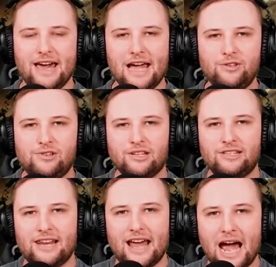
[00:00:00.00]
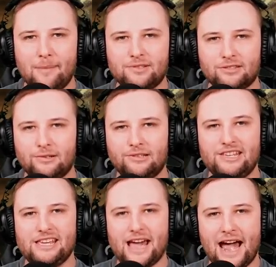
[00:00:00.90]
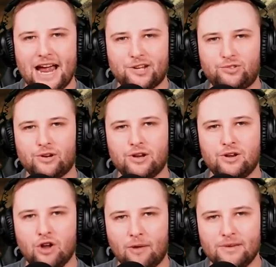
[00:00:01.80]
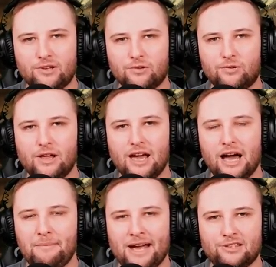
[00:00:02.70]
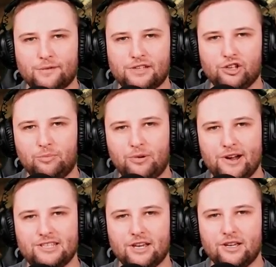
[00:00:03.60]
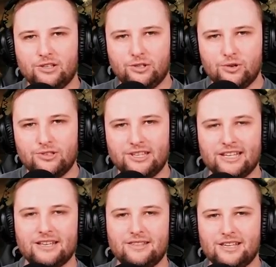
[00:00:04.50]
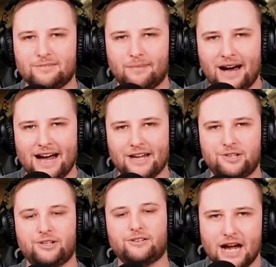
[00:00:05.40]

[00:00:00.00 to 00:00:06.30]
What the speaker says: and you can get absolutely astronomical amounts of kill points using this march.